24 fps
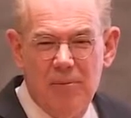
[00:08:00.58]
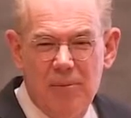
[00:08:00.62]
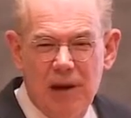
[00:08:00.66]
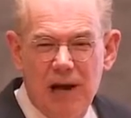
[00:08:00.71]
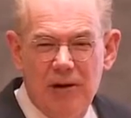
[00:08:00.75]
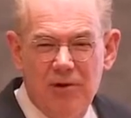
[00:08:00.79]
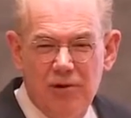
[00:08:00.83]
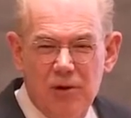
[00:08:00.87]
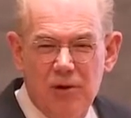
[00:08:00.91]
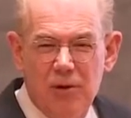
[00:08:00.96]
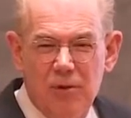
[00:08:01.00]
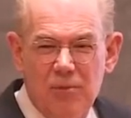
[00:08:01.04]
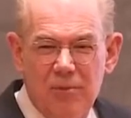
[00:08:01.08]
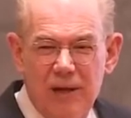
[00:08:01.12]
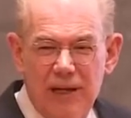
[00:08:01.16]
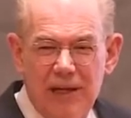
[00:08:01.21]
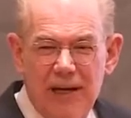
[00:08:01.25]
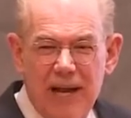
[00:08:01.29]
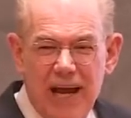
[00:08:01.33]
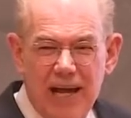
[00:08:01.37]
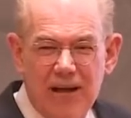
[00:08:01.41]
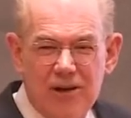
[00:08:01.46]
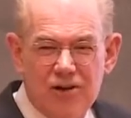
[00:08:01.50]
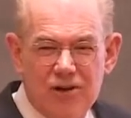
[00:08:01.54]
about
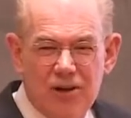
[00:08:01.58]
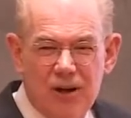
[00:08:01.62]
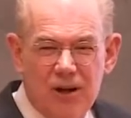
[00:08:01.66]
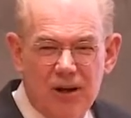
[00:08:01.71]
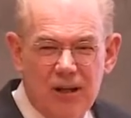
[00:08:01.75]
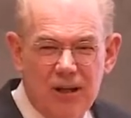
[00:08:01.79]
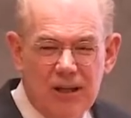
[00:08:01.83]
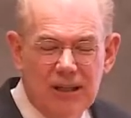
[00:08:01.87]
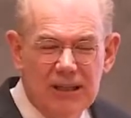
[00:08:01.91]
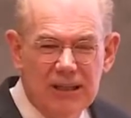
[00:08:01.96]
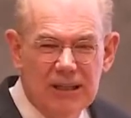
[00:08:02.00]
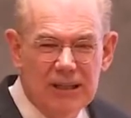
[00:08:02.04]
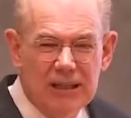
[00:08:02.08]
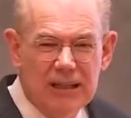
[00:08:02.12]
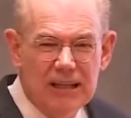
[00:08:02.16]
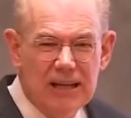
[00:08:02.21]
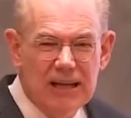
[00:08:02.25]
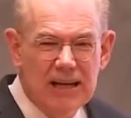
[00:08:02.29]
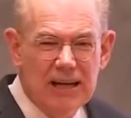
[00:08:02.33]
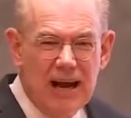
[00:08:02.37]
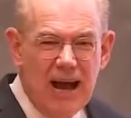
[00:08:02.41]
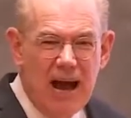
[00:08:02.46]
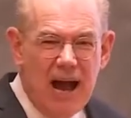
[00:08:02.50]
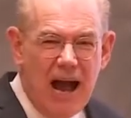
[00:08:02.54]
human nature.
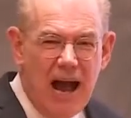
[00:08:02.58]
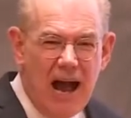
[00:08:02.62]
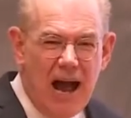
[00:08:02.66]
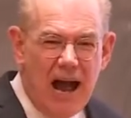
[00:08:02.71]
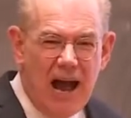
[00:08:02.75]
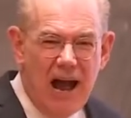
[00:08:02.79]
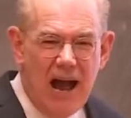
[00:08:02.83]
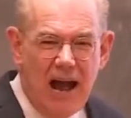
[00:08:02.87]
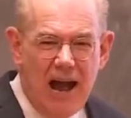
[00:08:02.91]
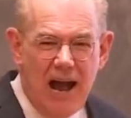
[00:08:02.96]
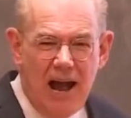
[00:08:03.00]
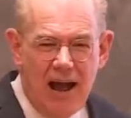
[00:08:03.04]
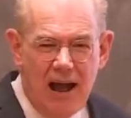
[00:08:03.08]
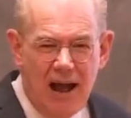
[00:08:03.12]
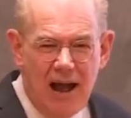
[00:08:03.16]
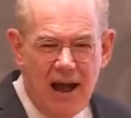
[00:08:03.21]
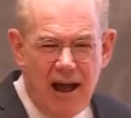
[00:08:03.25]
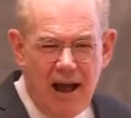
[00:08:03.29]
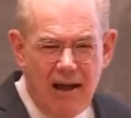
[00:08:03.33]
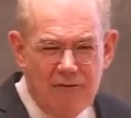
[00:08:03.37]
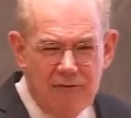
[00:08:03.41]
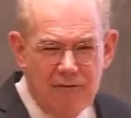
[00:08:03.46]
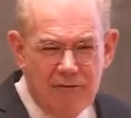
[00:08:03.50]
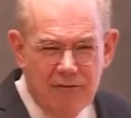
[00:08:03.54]
I,
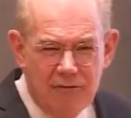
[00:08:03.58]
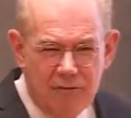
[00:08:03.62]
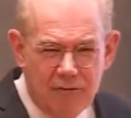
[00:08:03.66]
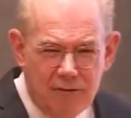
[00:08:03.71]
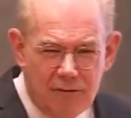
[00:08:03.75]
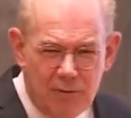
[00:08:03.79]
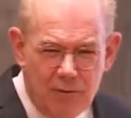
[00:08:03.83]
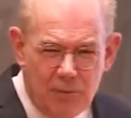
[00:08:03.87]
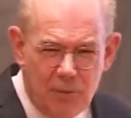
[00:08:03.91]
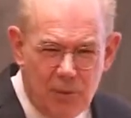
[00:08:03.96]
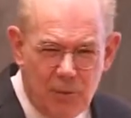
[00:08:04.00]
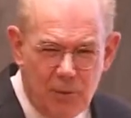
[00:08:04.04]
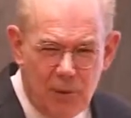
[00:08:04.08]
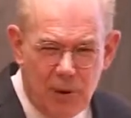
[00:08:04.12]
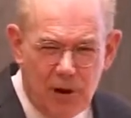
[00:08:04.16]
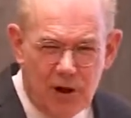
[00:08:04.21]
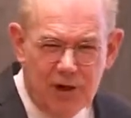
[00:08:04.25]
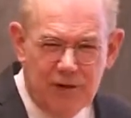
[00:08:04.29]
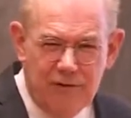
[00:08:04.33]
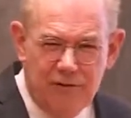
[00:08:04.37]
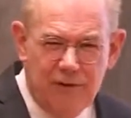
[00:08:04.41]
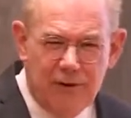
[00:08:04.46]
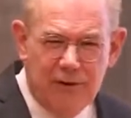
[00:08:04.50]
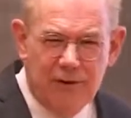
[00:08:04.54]
I've
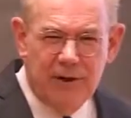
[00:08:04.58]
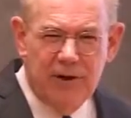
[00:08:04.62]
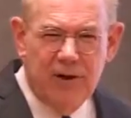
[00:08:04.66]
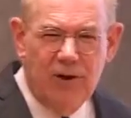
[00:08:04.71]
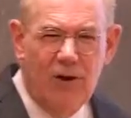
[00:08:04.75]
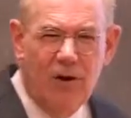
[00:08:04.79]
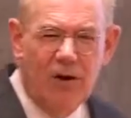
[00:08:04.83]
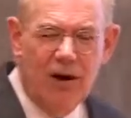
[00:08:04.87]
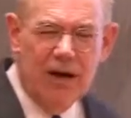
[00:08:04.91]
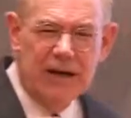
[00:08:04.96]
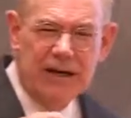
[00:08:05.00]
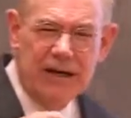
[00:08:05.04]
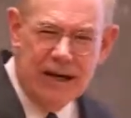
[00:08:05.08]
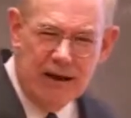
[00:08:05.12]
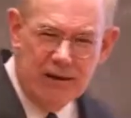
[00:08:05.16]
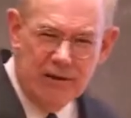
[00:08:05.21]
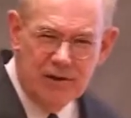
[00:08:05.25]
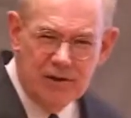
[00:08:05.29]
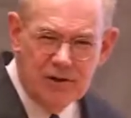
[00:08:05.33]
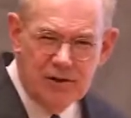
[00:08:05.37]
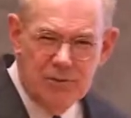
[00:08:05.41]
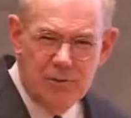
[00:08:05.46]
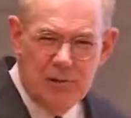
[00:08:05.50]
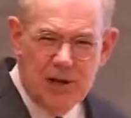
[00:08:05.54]
worked very hard here,
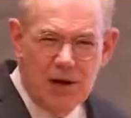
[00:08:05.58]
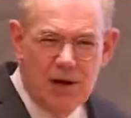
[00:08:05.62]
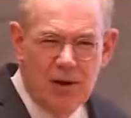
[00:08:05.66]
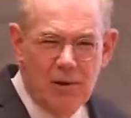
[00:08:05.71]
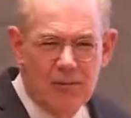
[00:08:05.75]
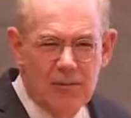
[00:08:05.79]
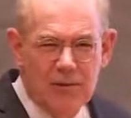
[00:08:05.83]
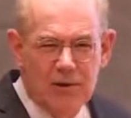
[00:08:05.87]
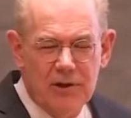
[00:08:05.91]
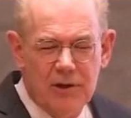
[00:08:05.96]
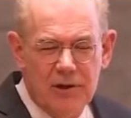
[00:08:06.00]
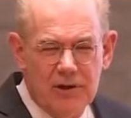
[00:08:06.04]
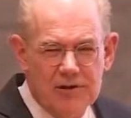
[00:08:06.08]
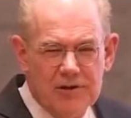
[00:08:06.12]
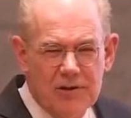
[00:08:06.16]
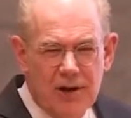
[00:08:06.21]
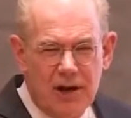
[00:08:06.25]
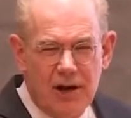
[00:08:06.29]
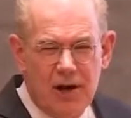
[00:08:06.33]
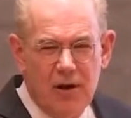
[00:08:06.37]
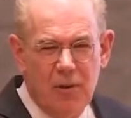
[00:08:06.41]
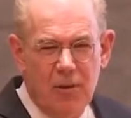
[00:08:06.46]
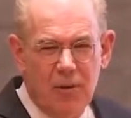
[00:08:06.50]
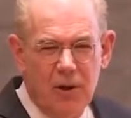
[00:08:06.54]
and this will become clear as
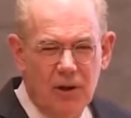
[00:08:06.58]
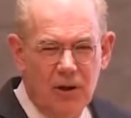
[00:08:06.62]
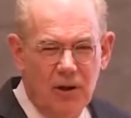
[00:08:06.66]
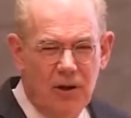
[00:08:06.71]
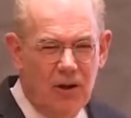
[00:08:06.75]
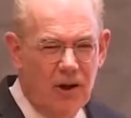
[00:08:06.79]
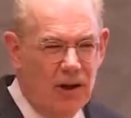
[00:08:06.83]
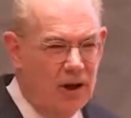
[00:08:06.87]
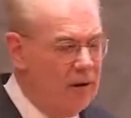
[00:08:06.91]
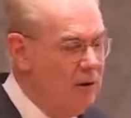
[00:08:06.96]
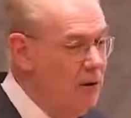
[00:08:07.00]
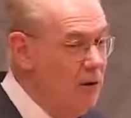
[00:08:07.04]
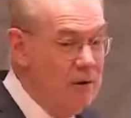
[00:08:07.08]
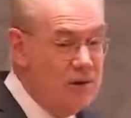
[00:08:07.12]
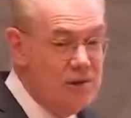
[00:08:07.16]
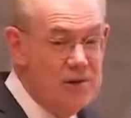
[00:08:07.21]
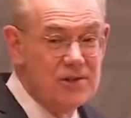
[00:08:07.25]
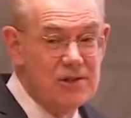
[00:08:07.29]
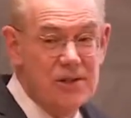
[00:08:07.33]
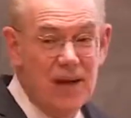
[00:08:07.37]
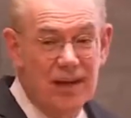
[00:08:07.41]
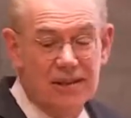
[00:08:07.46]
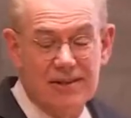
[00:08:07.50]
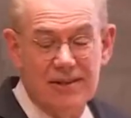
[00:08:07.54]
I go along,
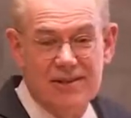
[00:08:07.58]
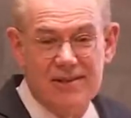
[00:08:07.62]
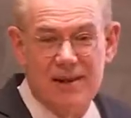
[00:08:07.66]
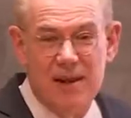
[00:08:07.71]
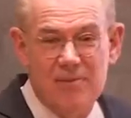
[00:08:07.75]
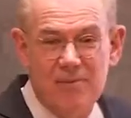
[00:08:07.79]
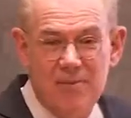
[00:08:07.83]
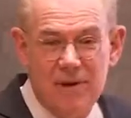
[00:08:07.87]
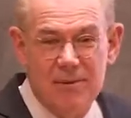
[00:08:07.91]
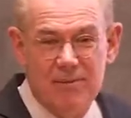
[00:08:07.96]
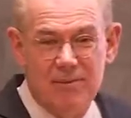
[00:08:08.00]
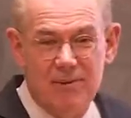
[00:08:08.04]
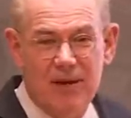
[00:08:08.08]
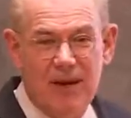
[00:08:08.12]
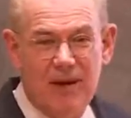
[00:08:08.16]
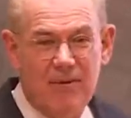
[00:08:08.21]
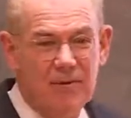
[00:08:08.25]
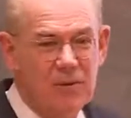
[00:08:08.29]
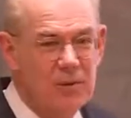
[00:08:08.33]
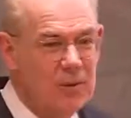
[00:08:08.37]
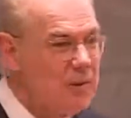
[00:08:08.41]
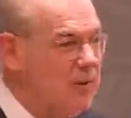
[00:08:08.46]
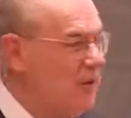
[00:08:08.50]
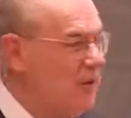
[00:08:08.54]
which is not to say people have to